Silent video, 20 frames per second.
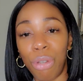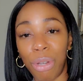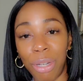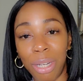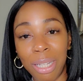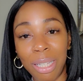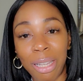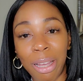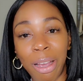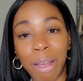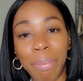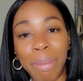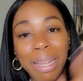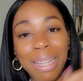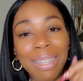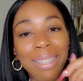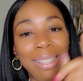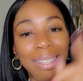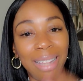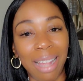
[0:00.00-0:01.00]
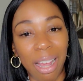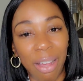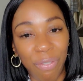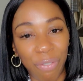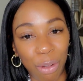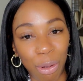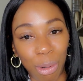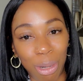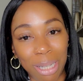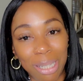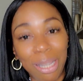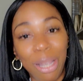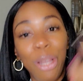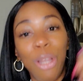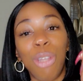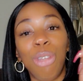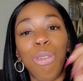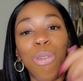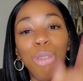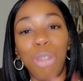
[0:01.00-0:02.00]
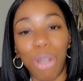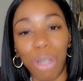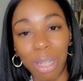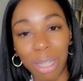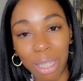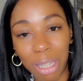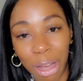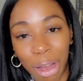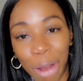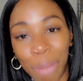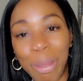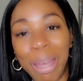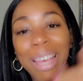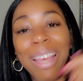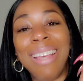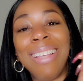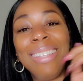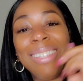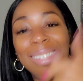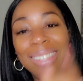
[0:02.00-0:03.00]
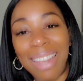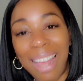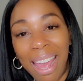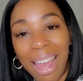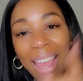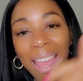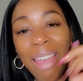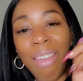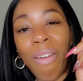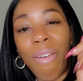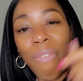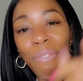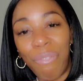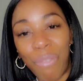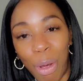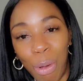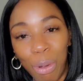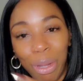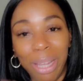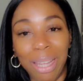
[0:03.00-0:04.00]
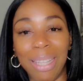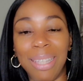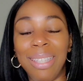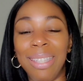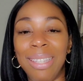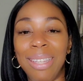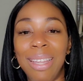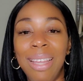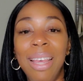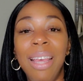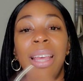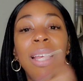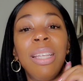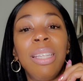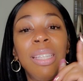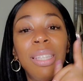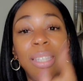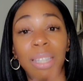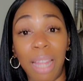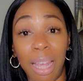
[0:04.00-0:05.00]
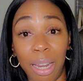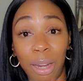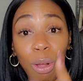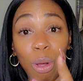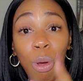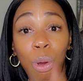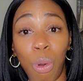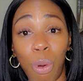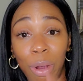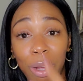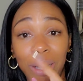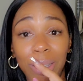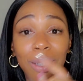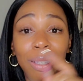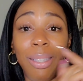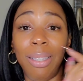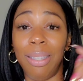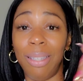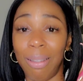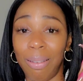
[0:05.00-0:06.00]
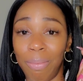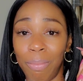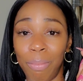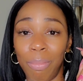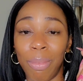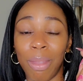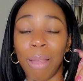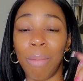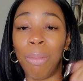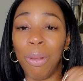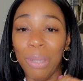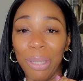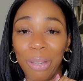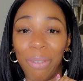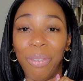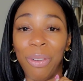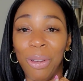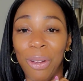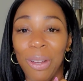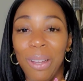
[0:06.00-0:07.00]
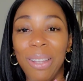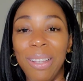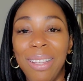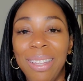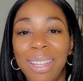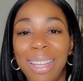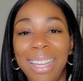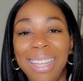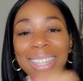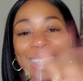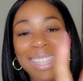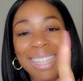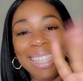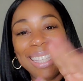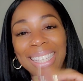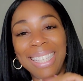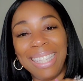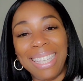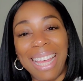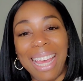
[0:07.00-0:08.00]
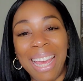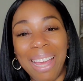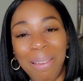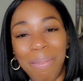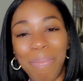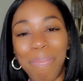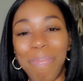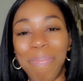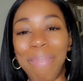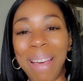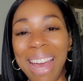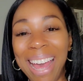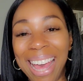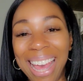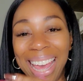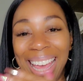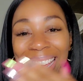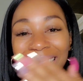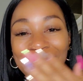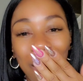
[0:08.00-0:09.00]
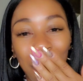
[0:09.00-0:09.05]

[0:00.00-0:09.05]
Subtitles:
your discernment. Stay focused. Use your discernment and stay focused. Stay the course, most of all. In Jesus' name. Bye.